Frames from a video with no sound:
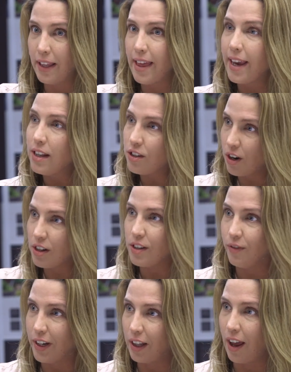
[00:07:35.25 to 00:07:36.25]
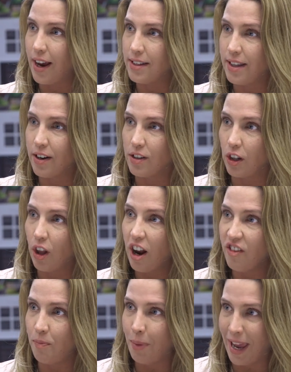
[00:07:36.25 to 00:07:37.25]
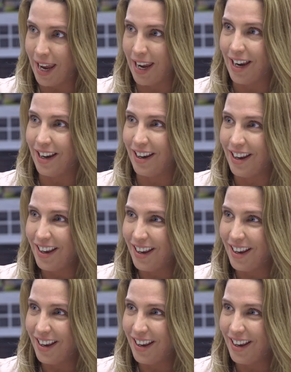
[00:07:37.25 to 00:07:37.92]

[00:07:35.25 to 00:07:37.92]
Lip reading: Like, they can start to realize there's a lot of pain